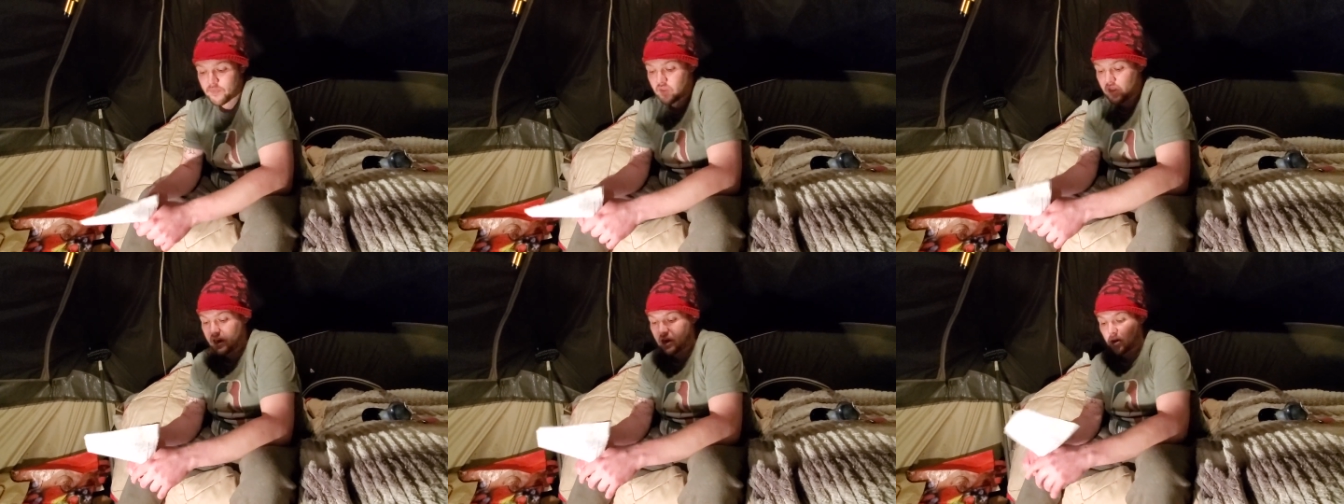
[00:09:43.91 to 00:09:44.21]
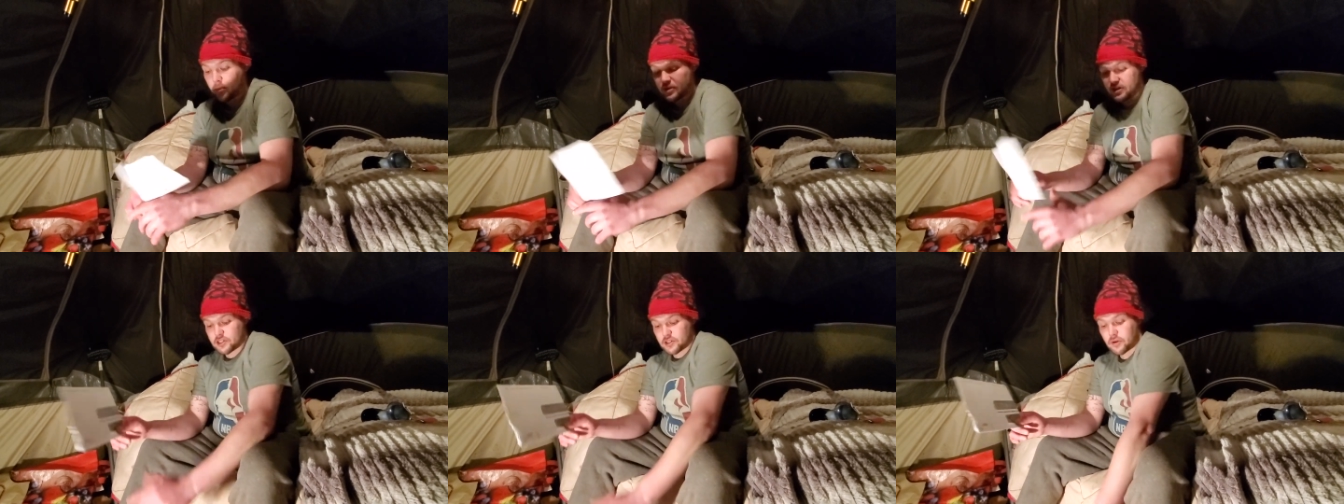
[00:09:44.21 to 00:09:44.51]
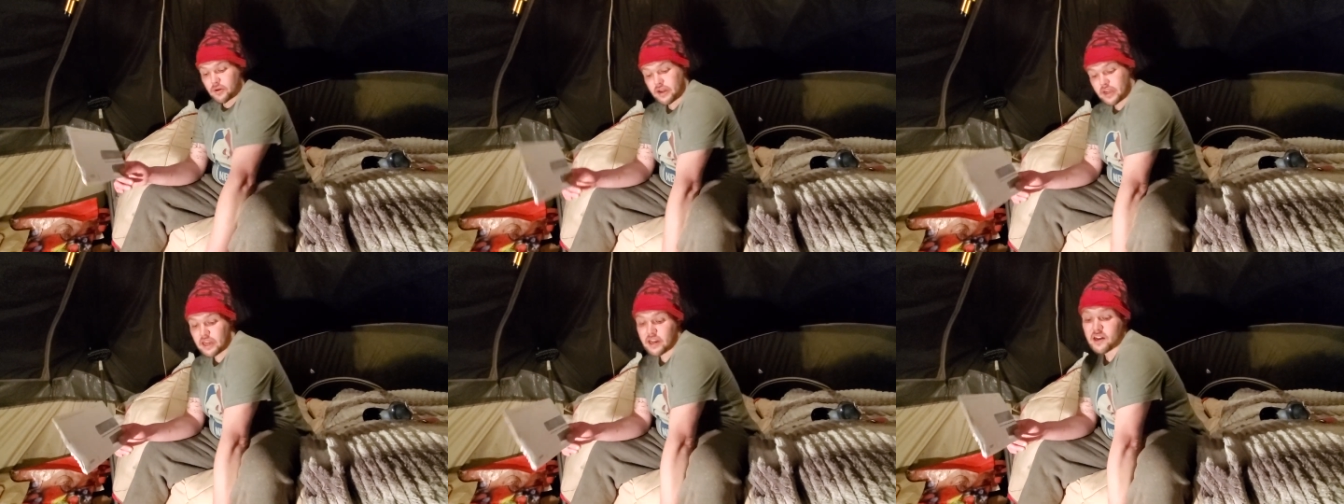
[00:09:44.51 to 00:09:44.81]
that I'll be
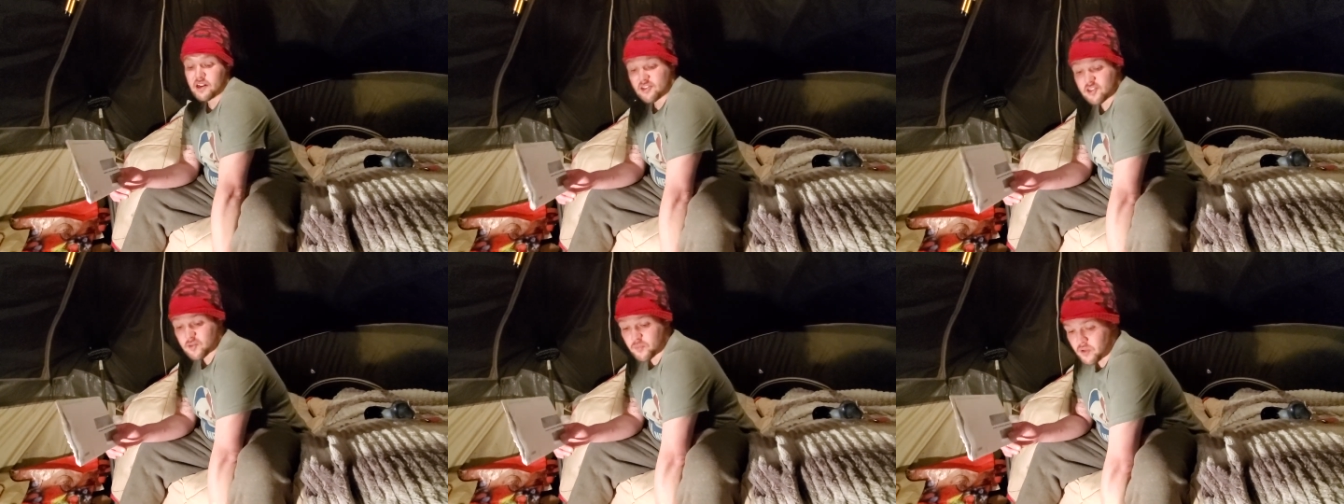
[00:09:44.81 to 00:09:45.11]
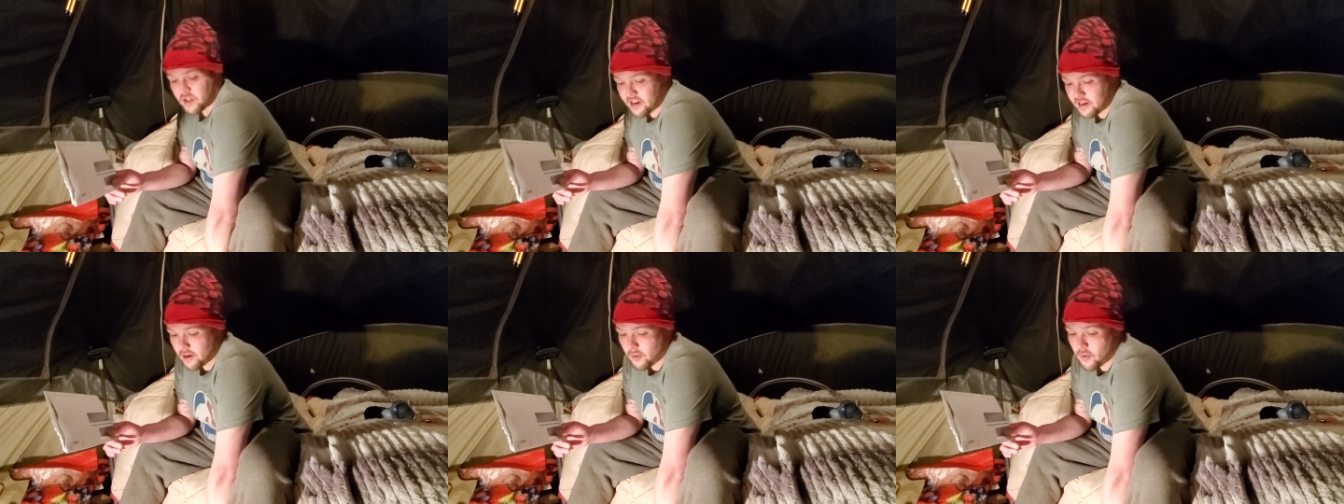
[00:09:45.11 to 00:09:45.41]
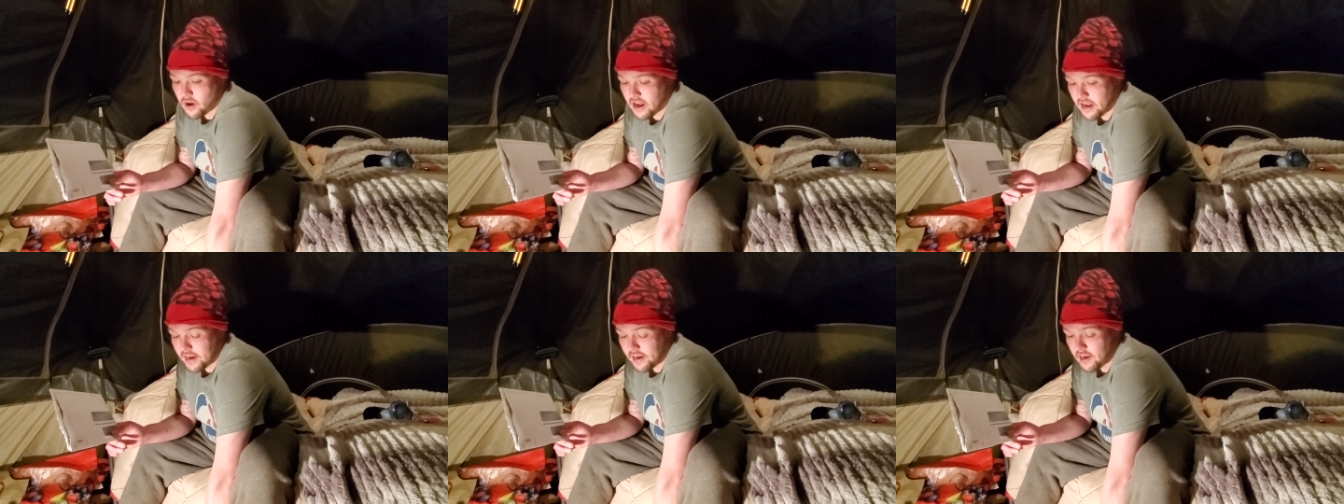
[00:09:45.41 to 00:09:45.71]
doing and explaining
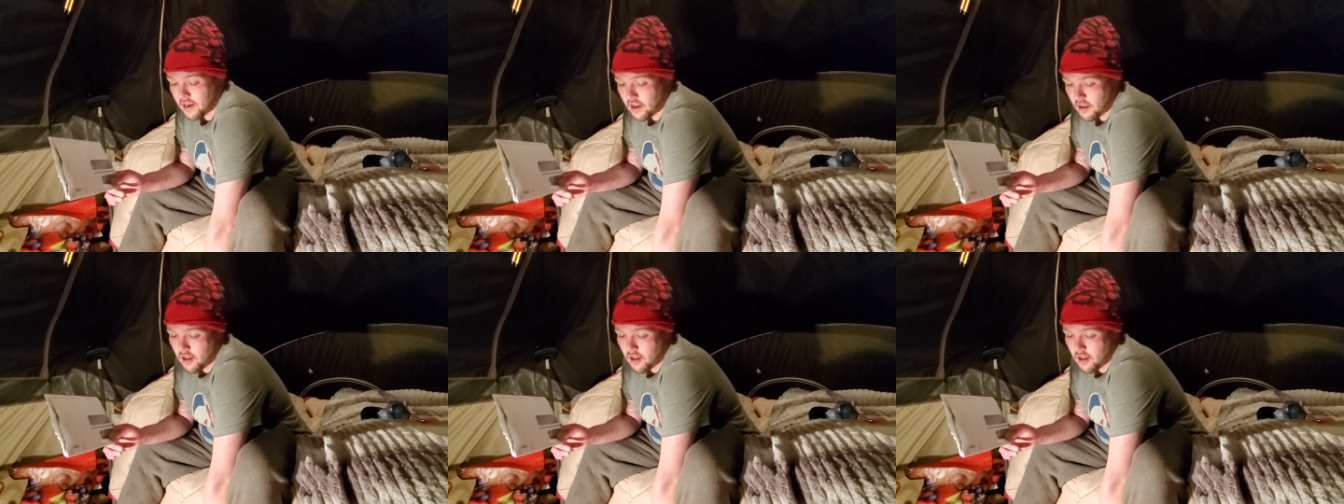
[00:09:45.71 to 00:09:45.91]
why.